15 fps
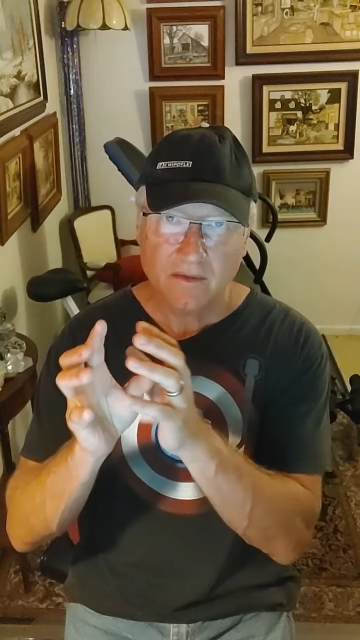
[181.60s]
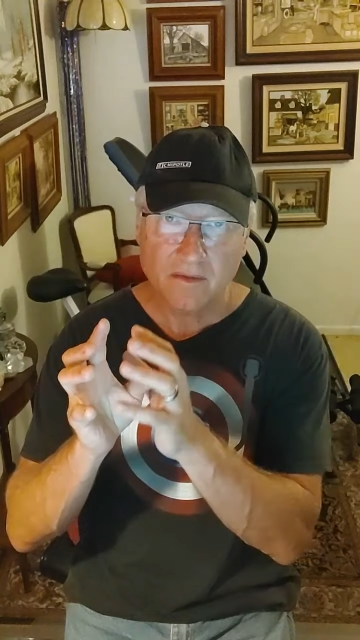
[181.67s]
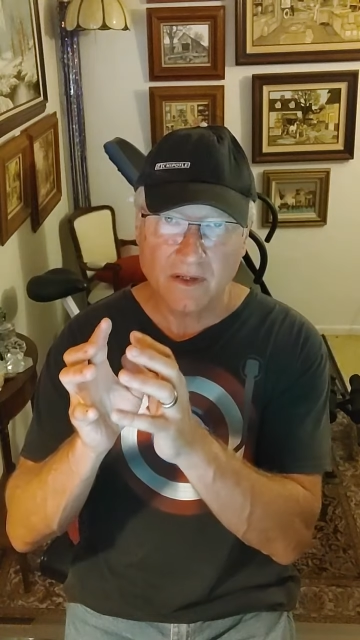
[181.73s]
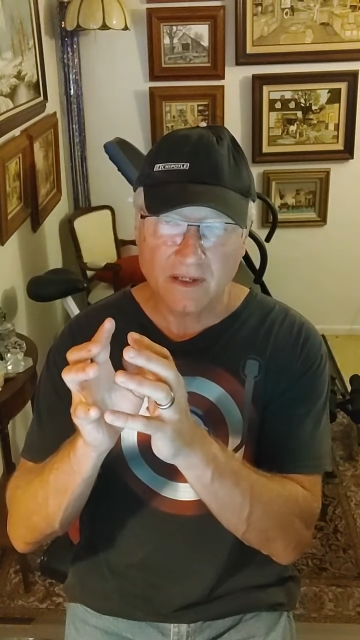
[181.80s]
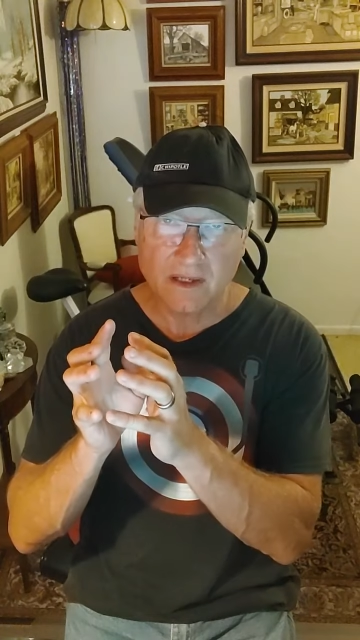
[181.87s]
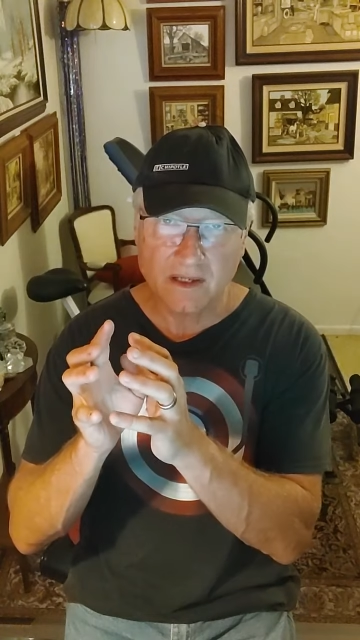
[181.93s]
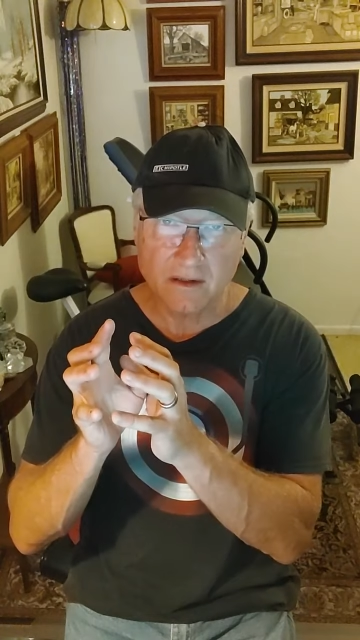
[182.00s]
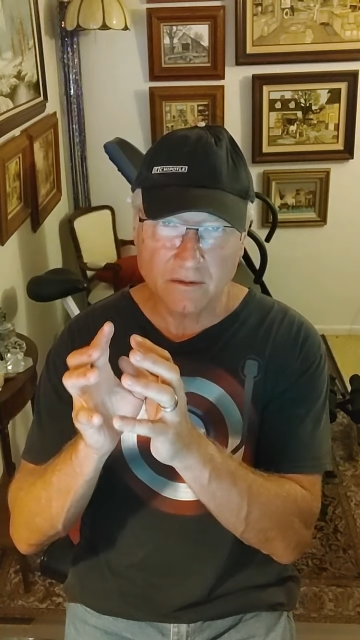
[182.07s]
the
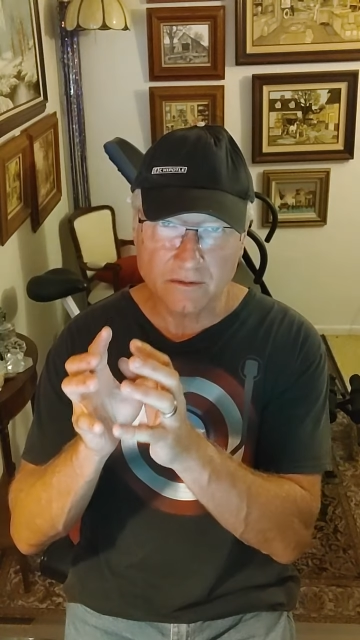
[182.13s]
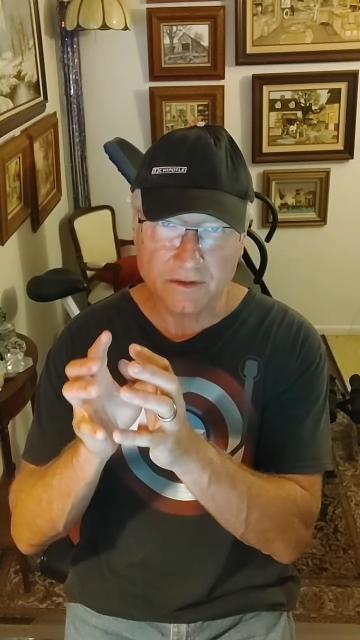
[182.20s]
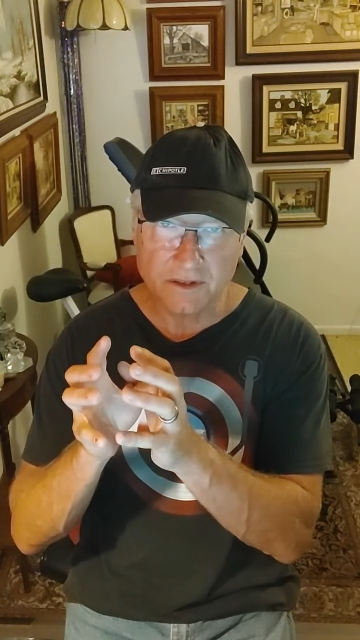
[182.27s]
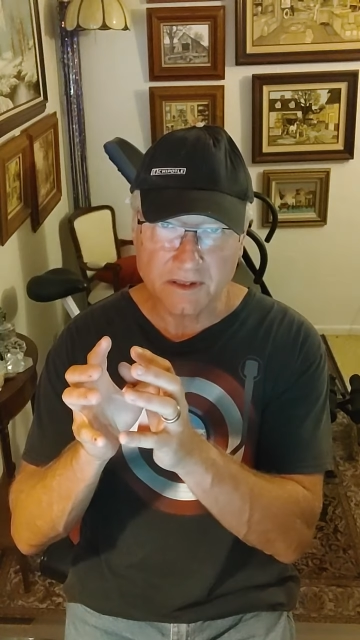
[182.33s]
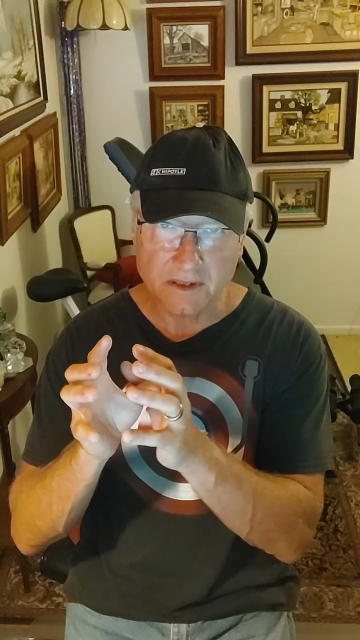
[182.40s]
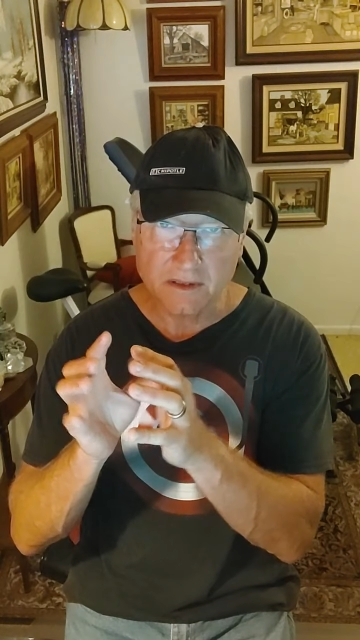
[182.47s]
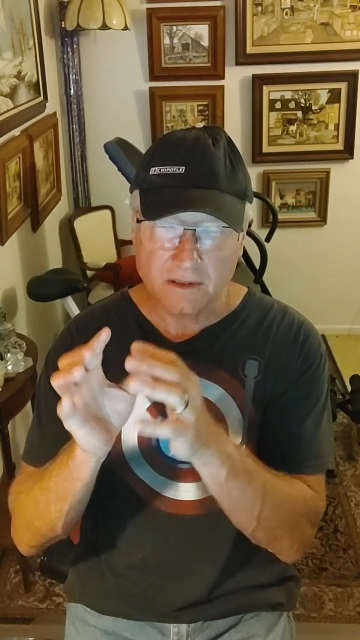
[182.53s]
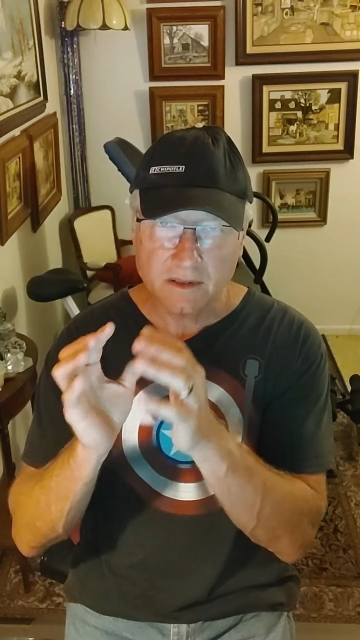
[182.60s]

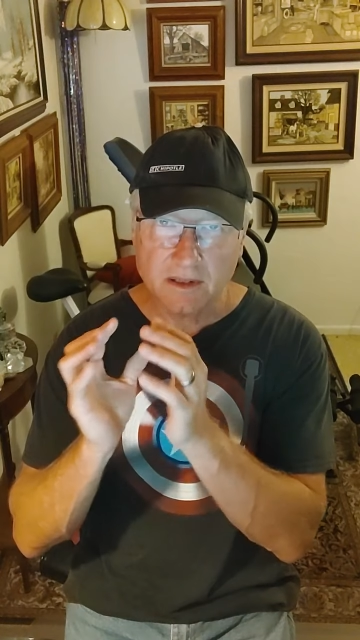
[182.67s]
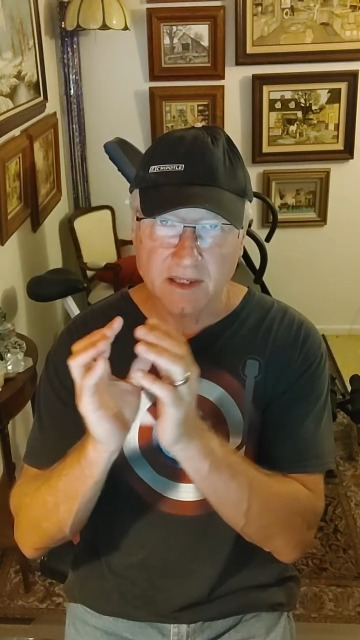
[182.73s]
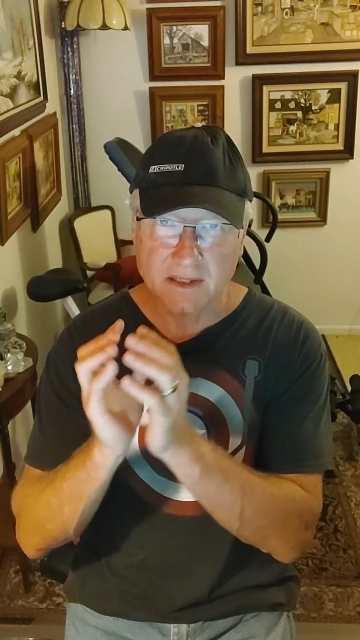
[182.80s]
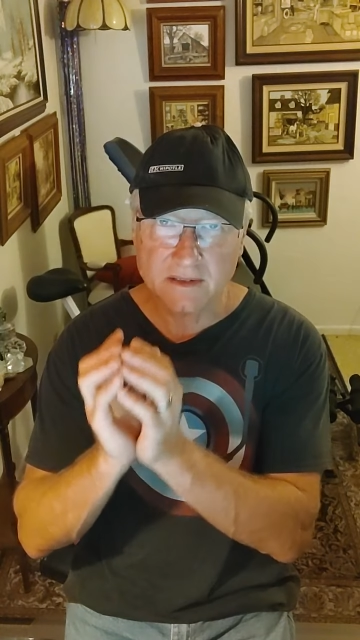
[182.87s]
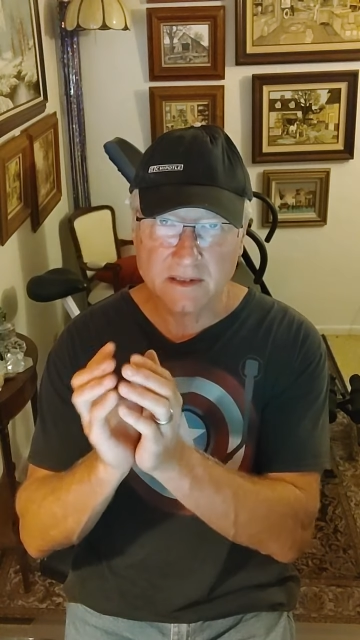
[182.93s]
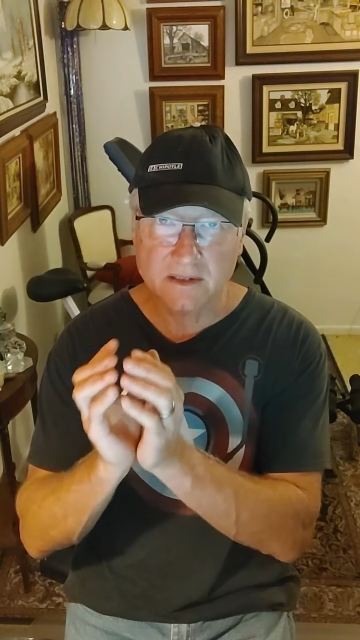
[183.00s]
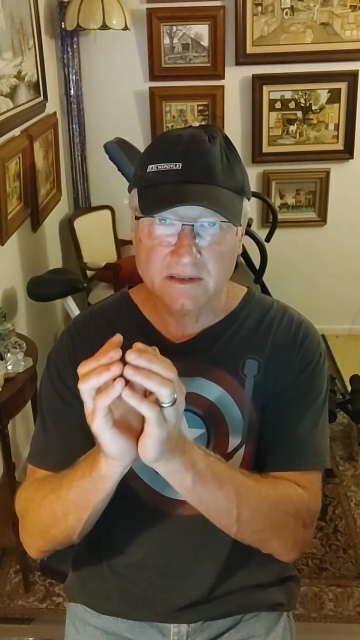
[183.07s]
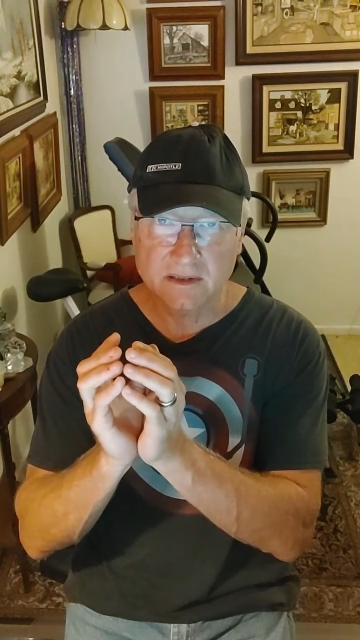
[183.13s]
guilty
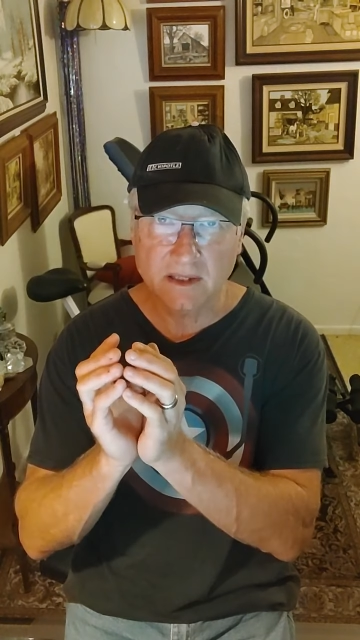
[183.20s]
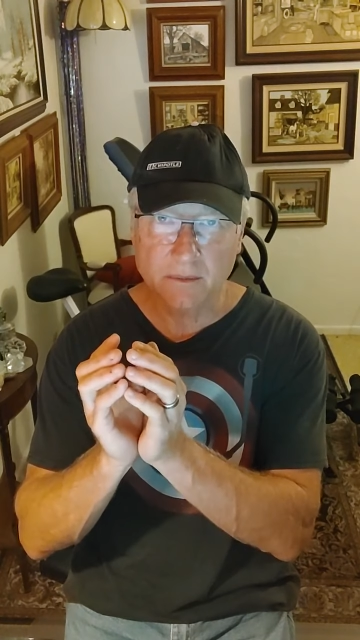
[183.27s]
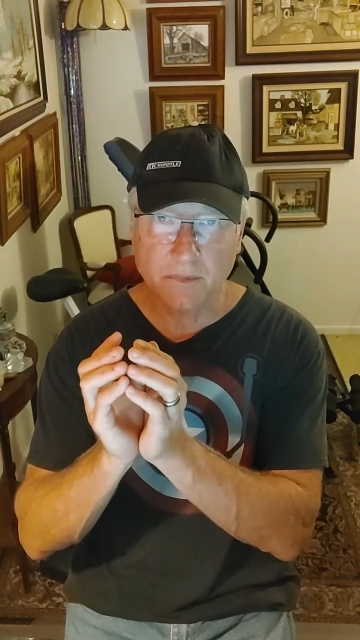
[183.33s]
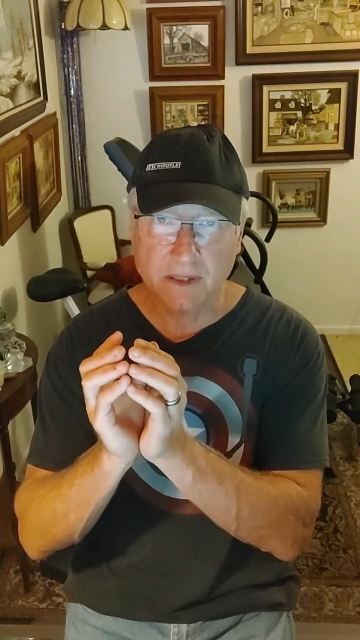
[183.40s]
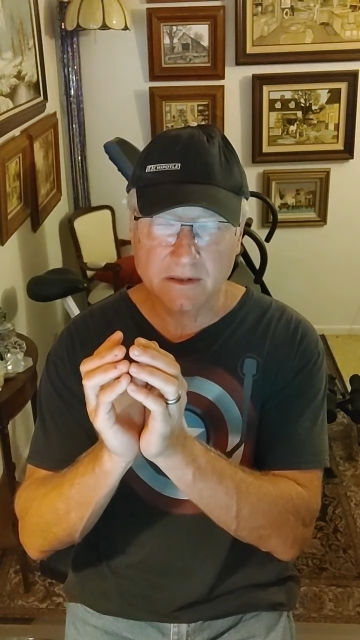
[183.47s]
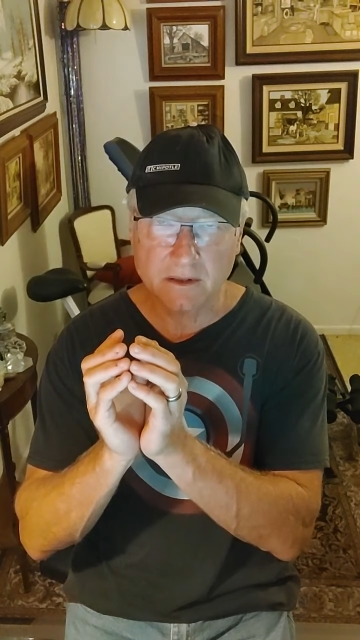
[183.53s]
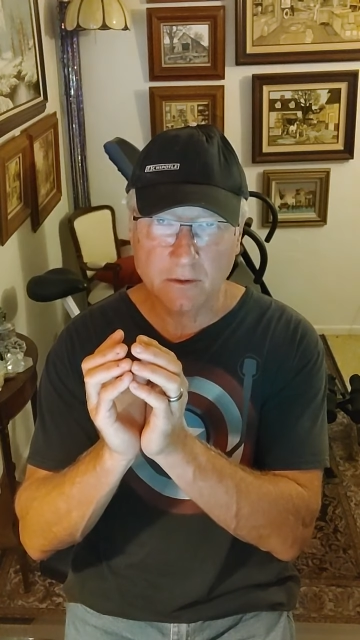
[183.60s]
and condemning,